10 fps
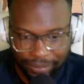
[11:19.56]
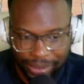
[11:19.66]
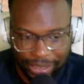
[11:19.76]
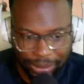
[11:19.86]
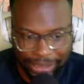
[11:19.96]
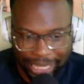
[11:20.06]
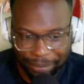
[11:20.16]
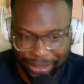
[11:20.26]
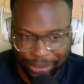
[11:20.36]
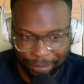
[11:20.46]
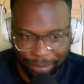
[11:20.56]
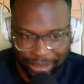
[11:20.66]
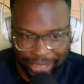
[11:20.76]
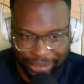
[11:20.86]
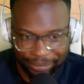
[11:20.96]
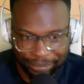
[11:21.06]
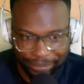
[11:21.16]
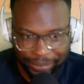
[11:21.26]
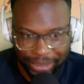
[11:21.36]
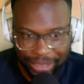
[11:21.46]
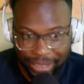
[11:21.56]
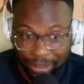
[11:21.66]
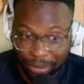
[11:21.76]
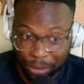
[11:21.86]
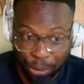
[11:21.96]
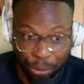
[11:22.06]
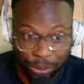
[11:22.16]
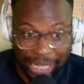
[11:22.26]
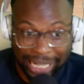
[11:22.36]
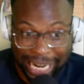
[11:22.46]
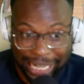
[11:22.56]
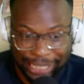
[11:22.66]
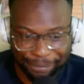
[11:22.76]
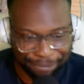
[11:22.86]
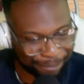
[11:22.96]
Close game, boy. Three point game. Ooh, tie game.